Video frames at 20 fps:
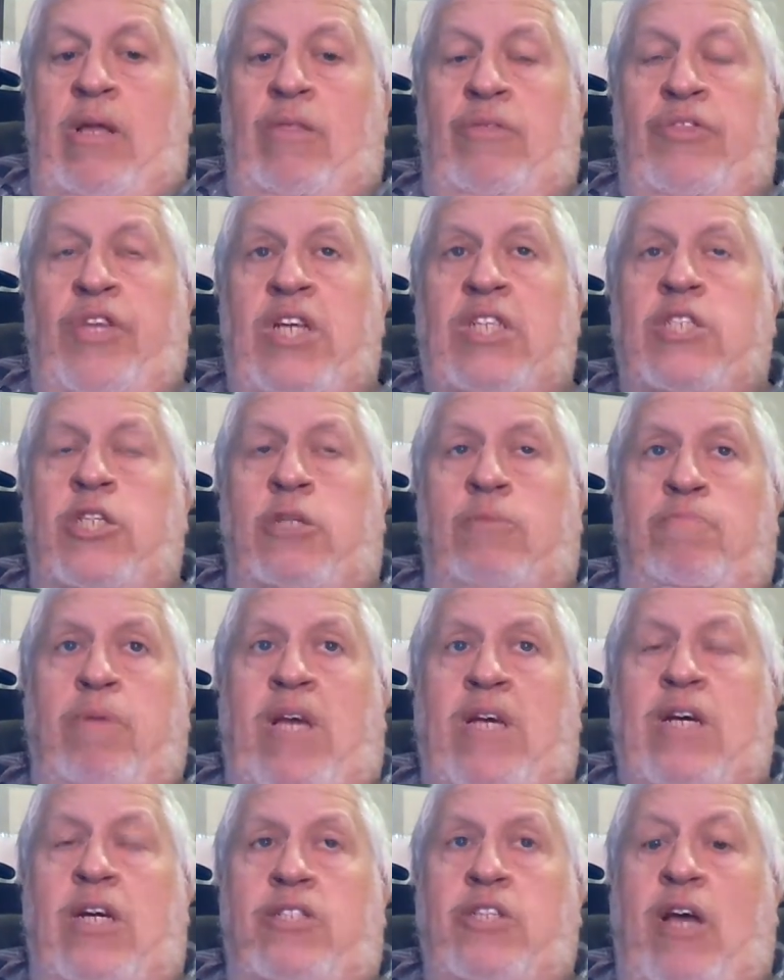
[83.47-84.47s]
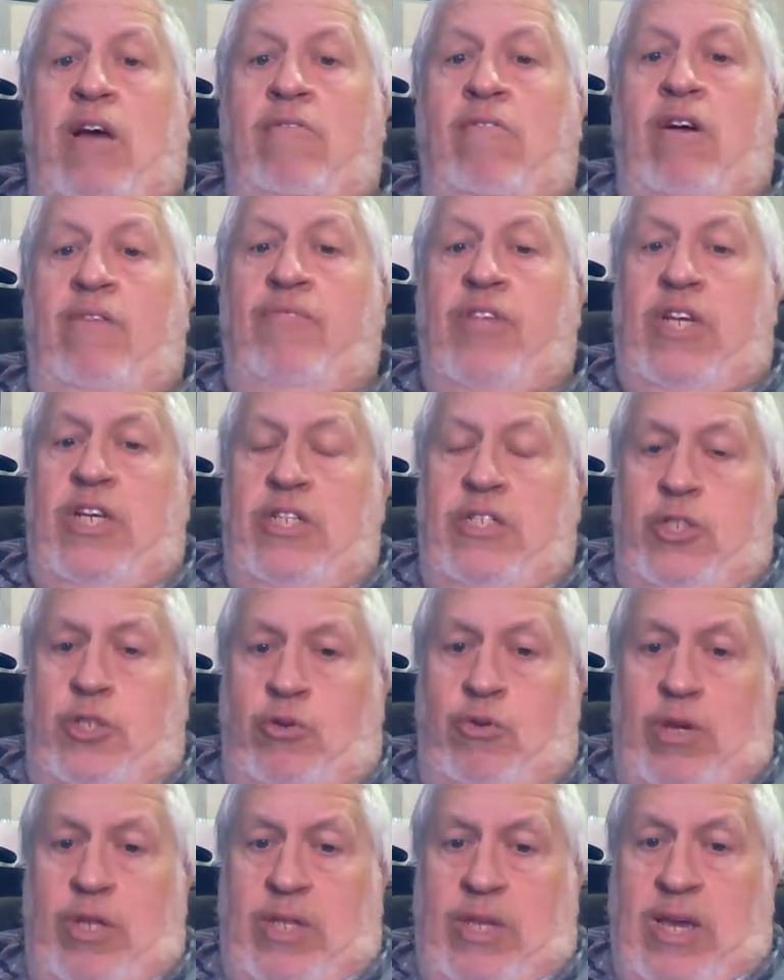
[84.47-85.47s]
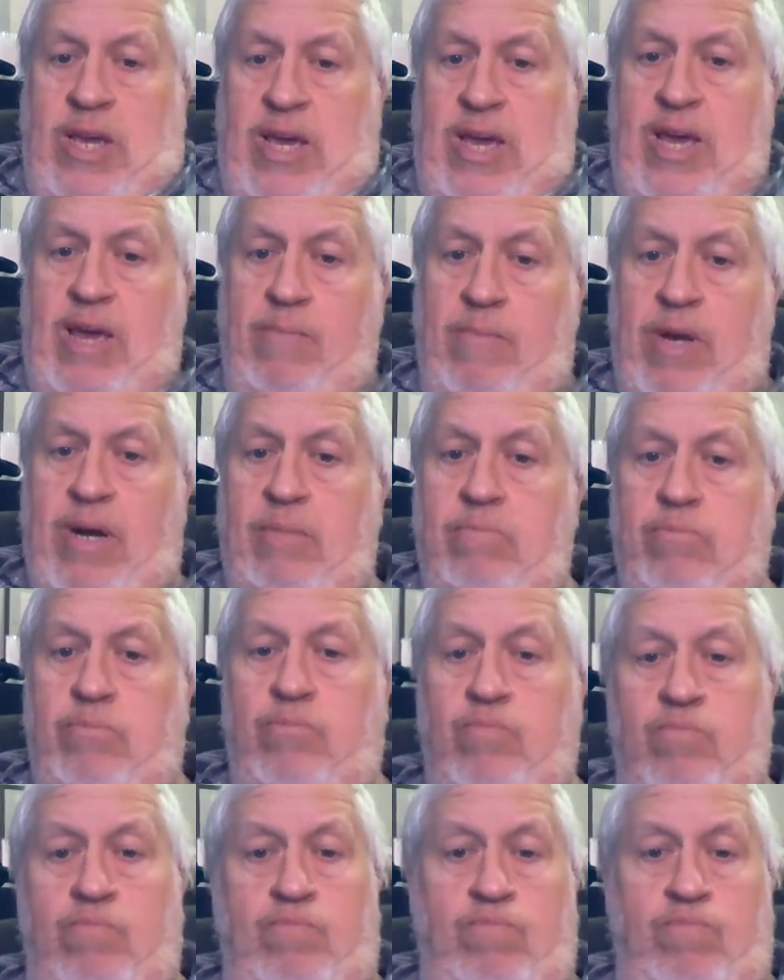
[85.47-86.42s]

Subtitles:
This is because I love the history of the game, and I'm